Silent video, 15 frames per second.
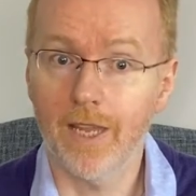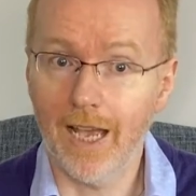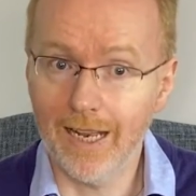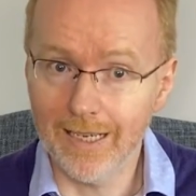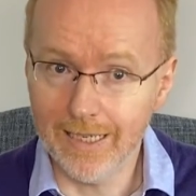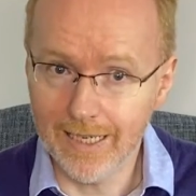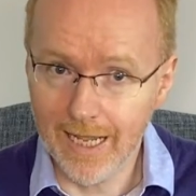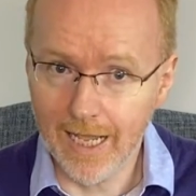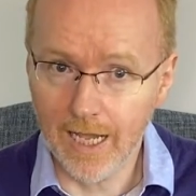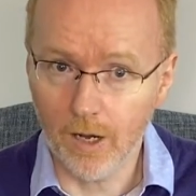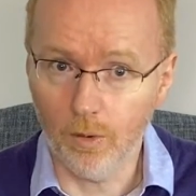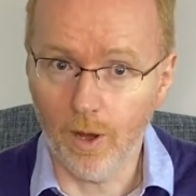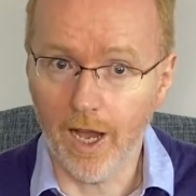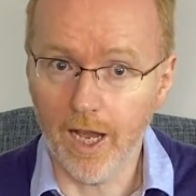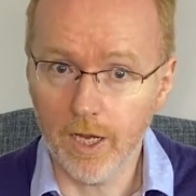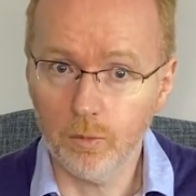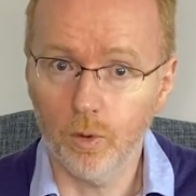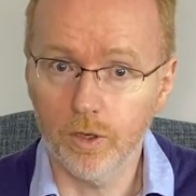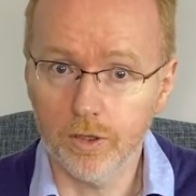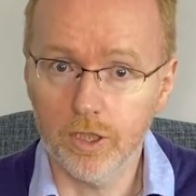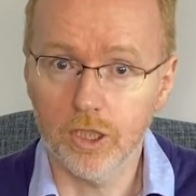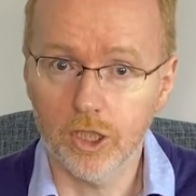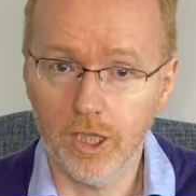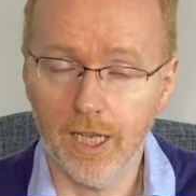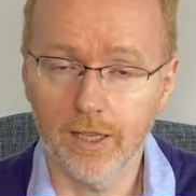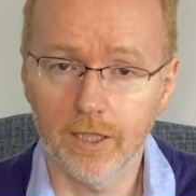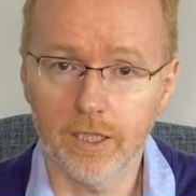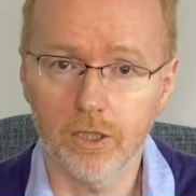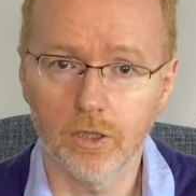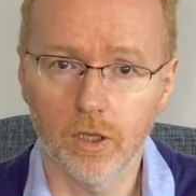And now I want to share
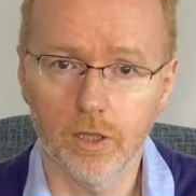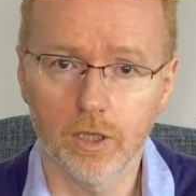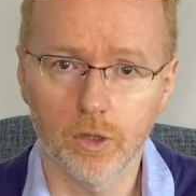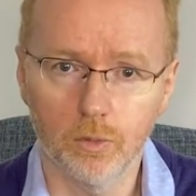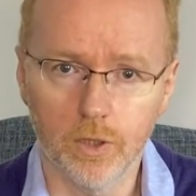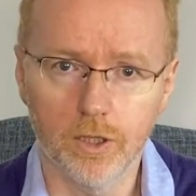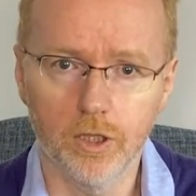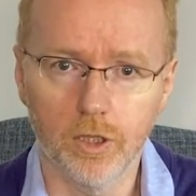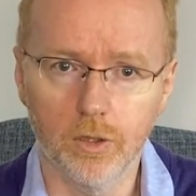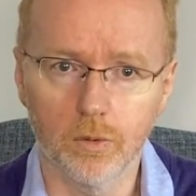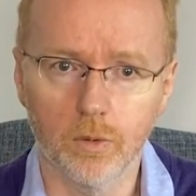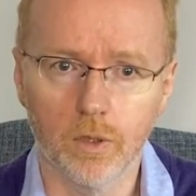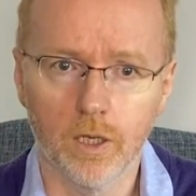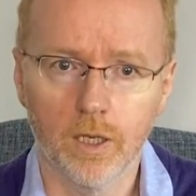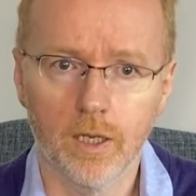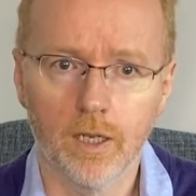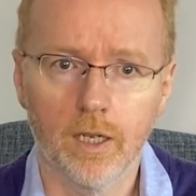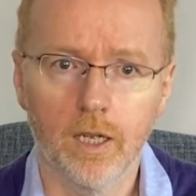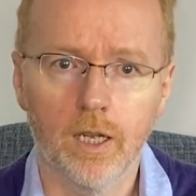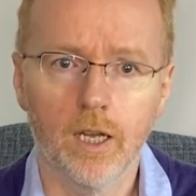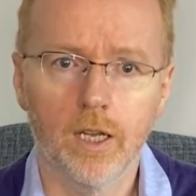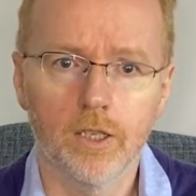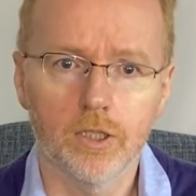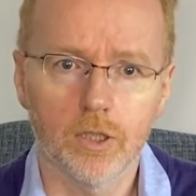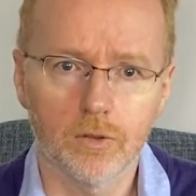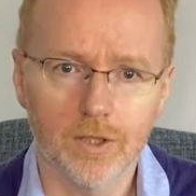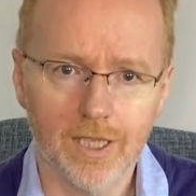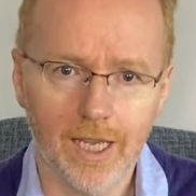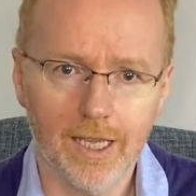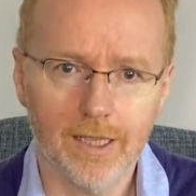this knowledge with you. So
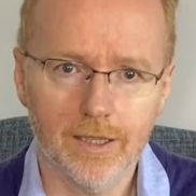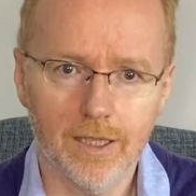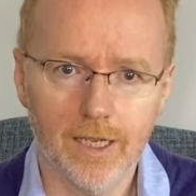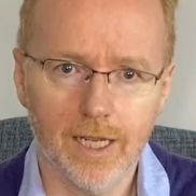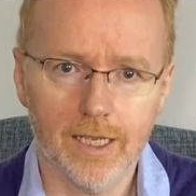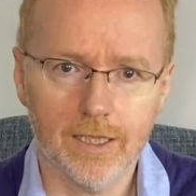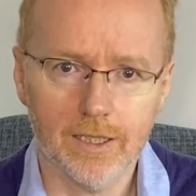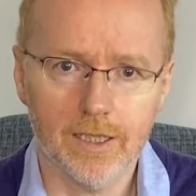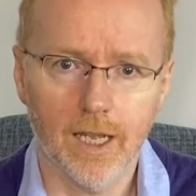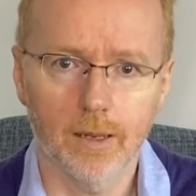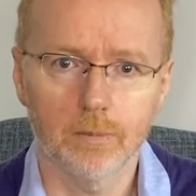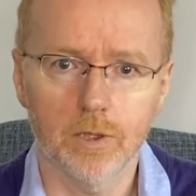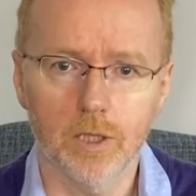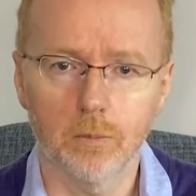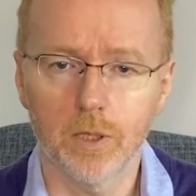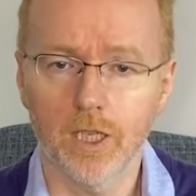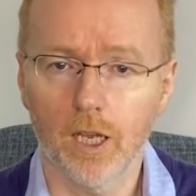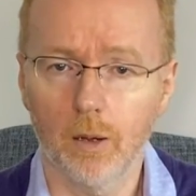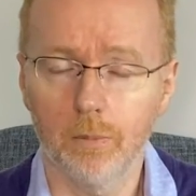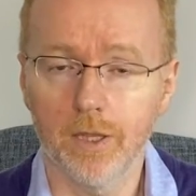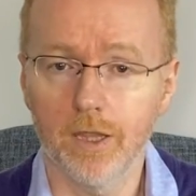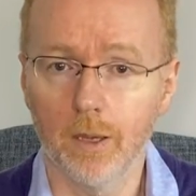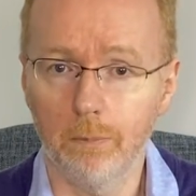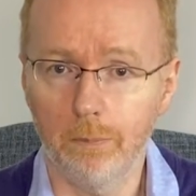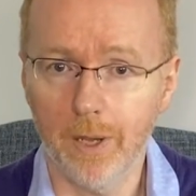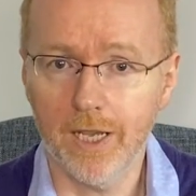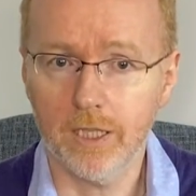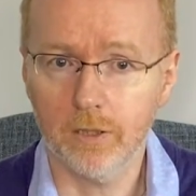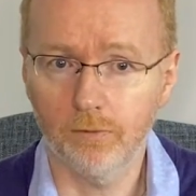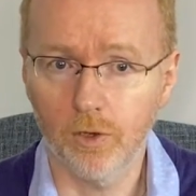take the next step to becoming the
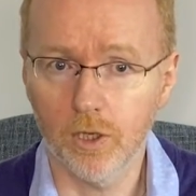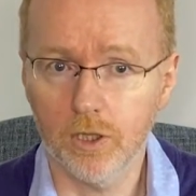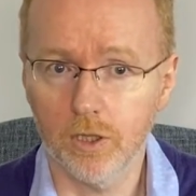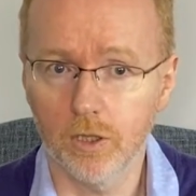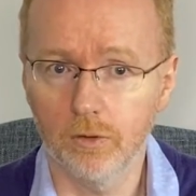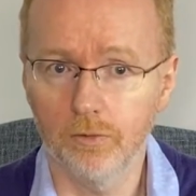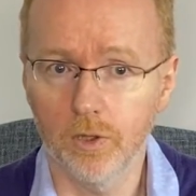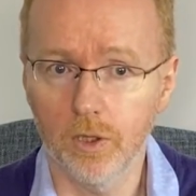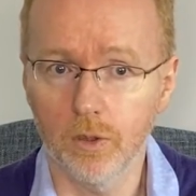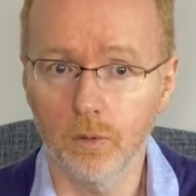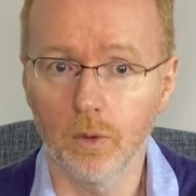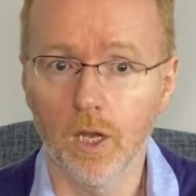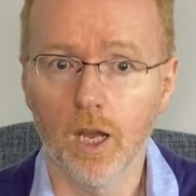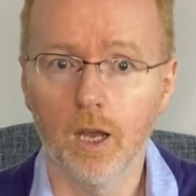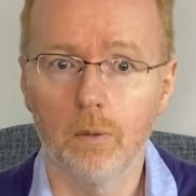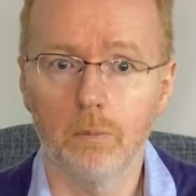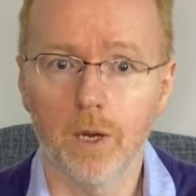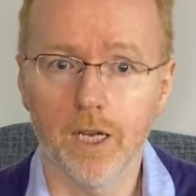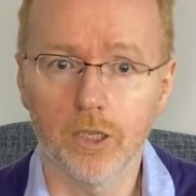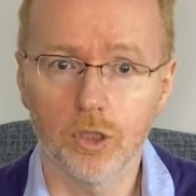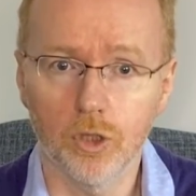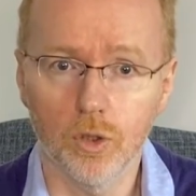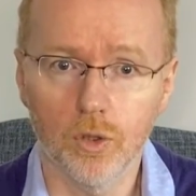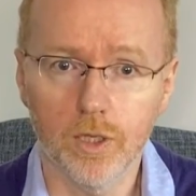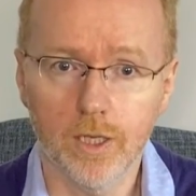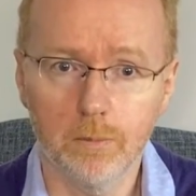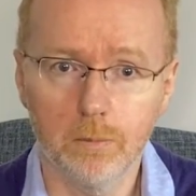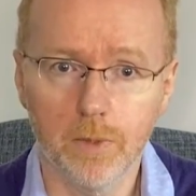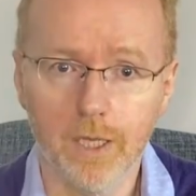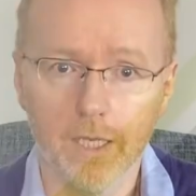best version of you by joining